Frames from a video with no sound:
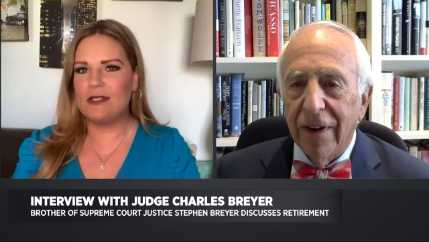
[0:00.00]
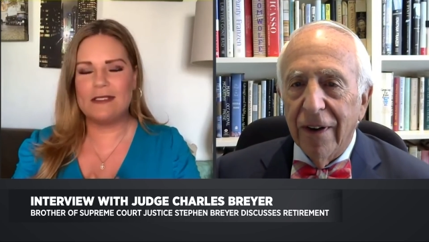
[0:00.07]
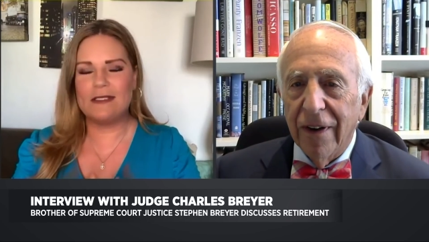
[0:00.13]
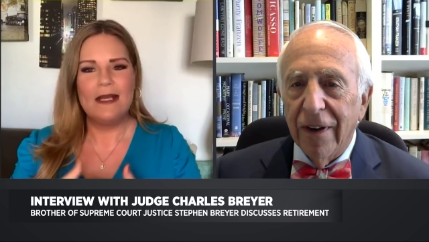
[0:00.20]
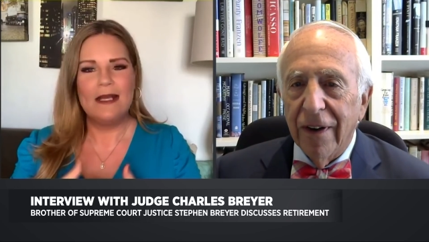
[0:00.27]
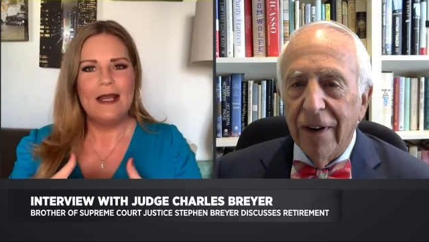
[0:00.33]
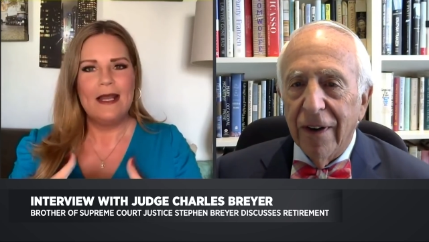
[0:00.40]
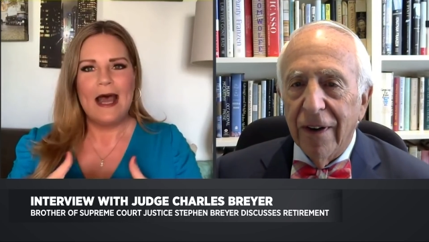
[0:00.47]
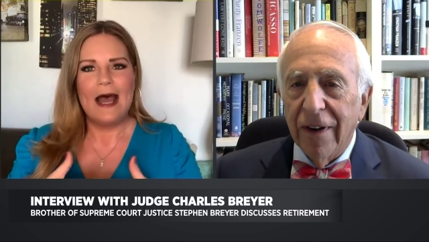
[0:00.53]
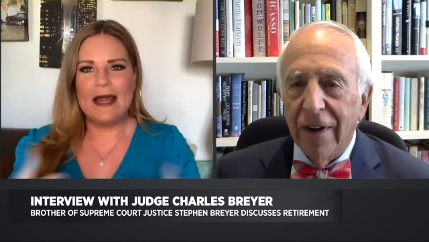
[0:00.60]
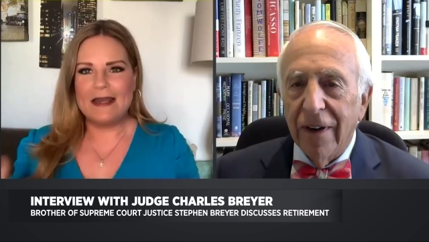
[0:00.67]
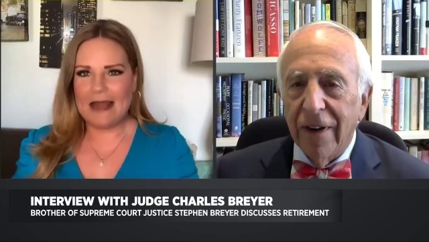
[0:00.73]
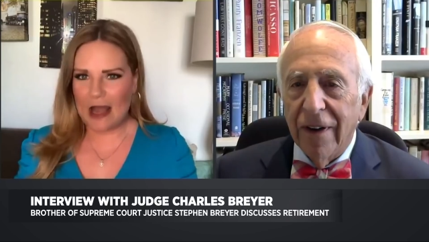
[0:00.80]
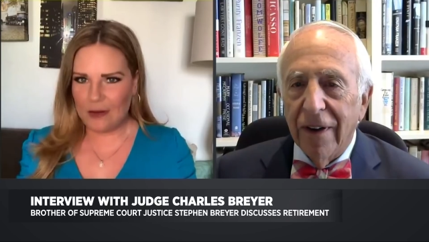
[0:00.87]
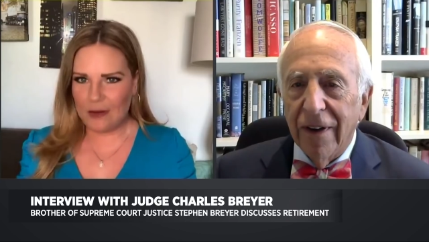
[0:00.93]
Speaker 1: announced
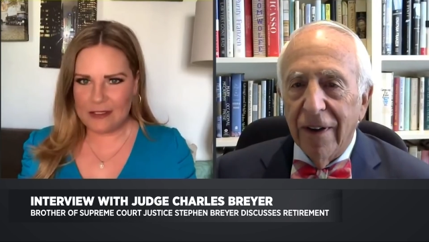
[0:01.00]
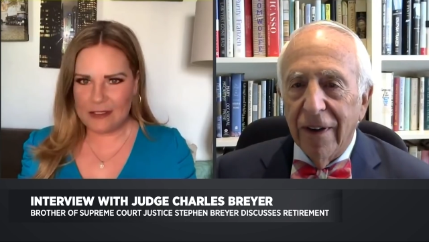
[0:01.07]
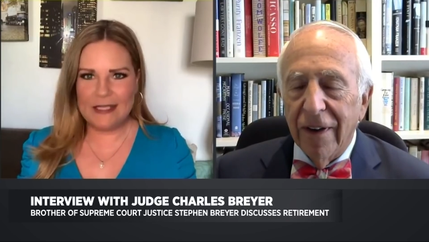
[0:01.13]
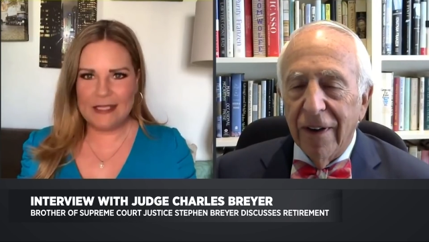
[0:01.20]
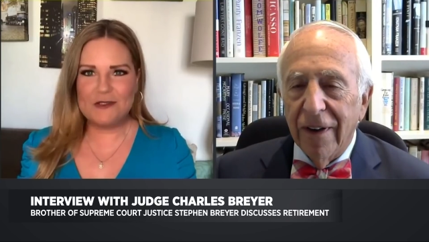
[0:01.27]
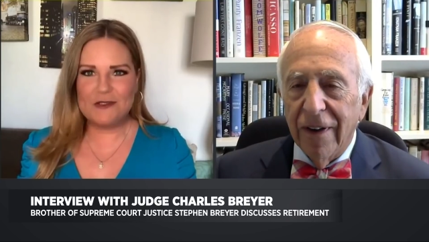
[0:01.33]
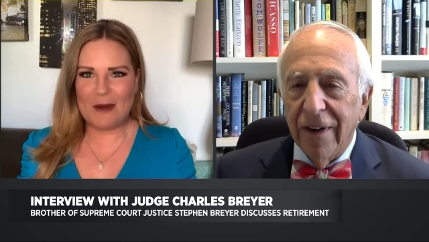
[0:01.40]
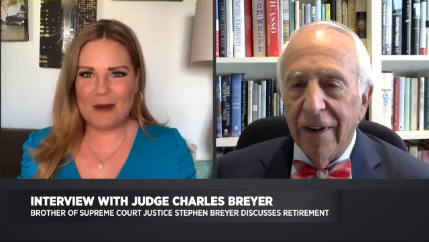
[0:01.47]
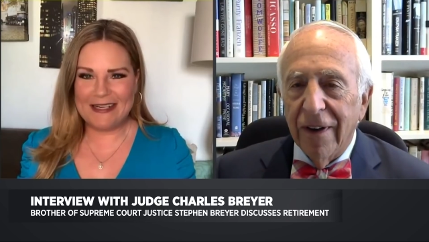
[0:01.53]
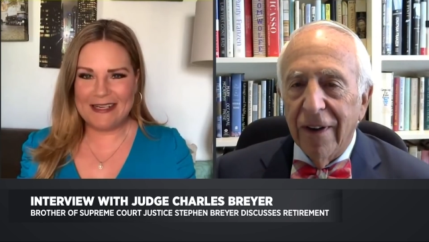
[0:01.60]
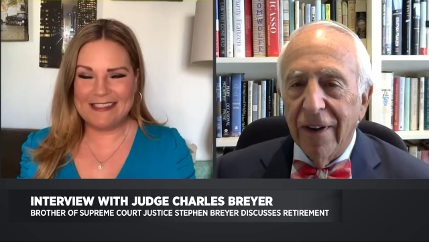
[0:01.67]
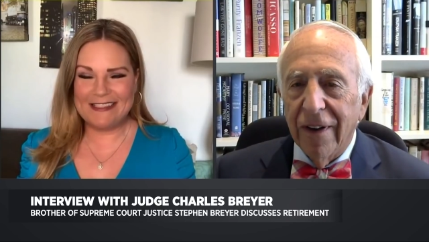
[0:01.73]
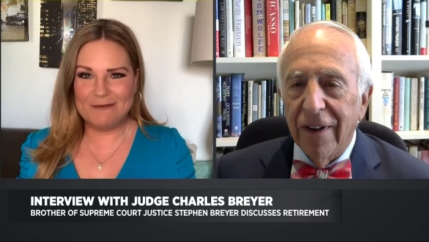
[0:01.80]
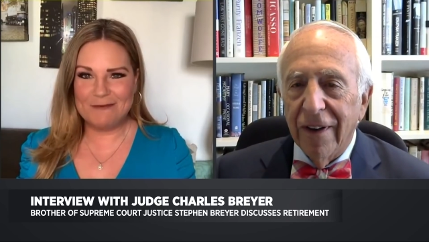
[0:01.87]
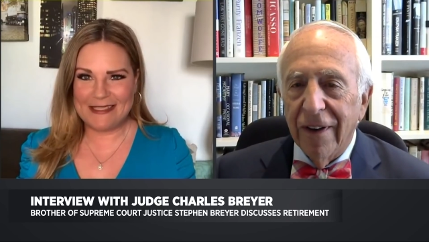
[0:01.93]
his
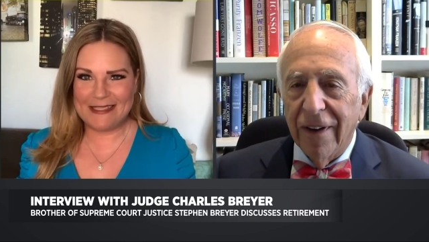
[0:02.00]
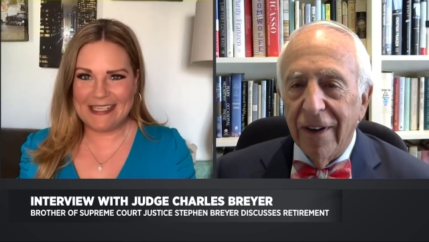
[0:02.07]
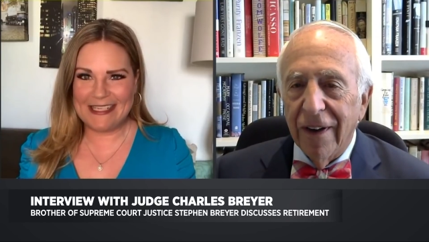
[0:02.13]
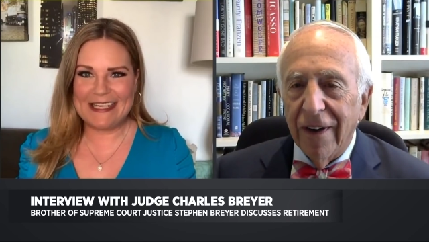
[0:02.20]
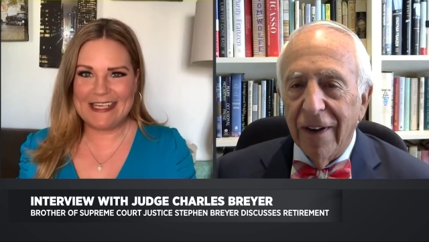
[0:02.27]
resignation.